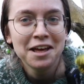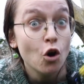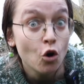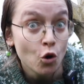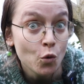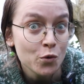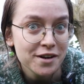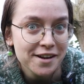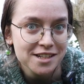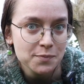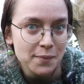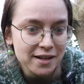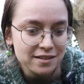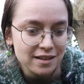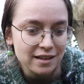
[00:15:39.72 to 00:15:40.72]
Who would
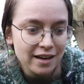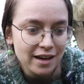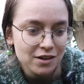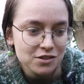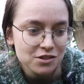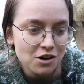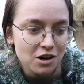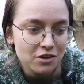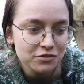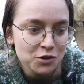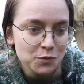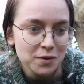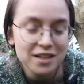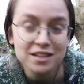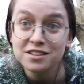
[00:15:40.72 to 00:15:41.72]
expect a chaos scarf
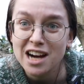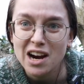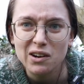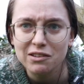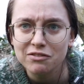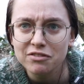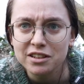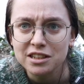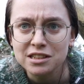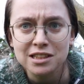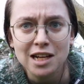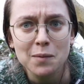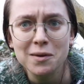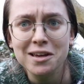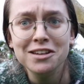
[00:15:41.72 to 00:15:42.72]
to be entirely
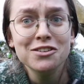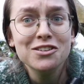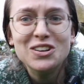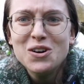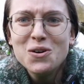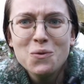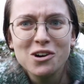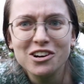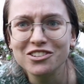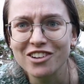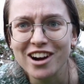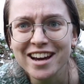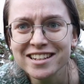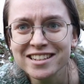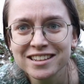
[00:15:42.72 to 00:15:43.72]
finished? I mean, no one,
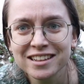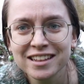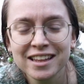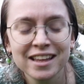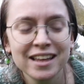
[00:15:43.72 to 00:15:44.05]
right?